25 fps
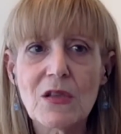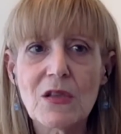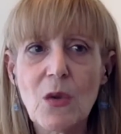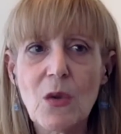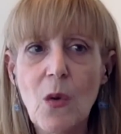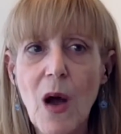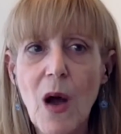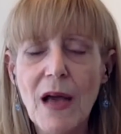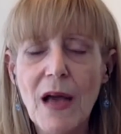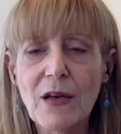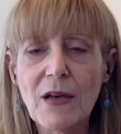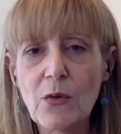
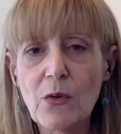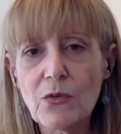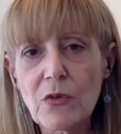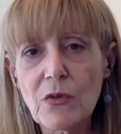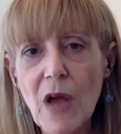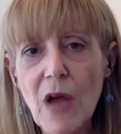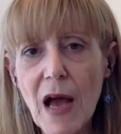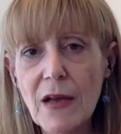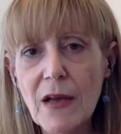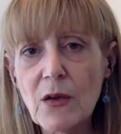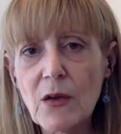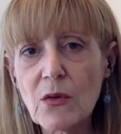So I
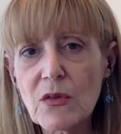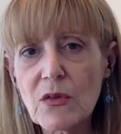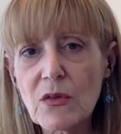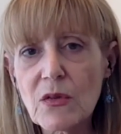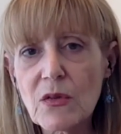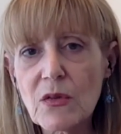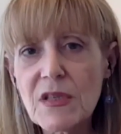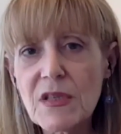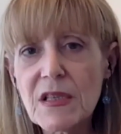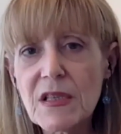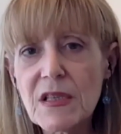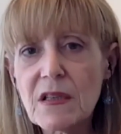
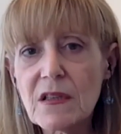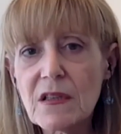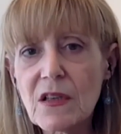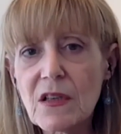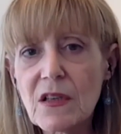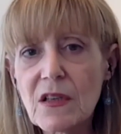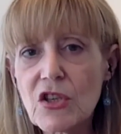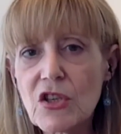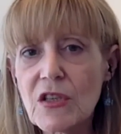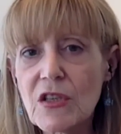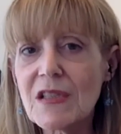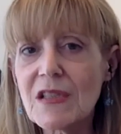don't see
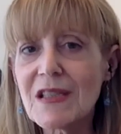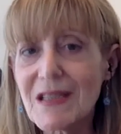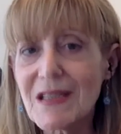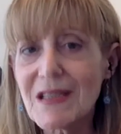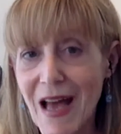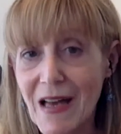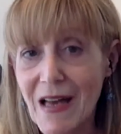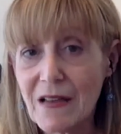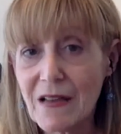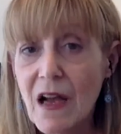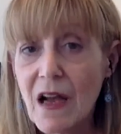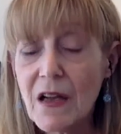addiction as
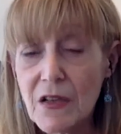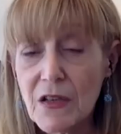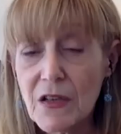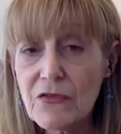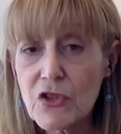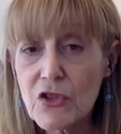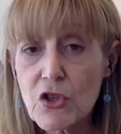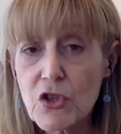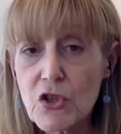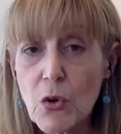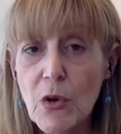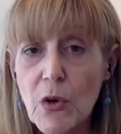that kind
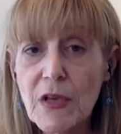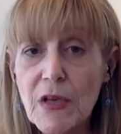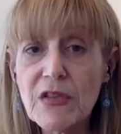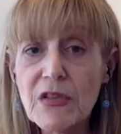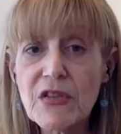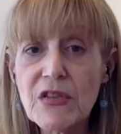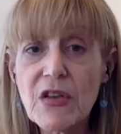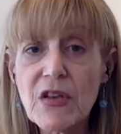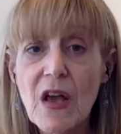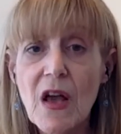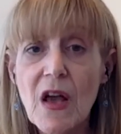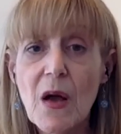of a
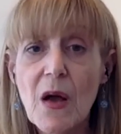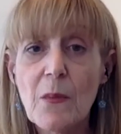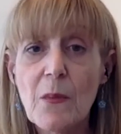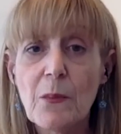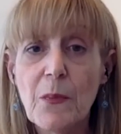choice.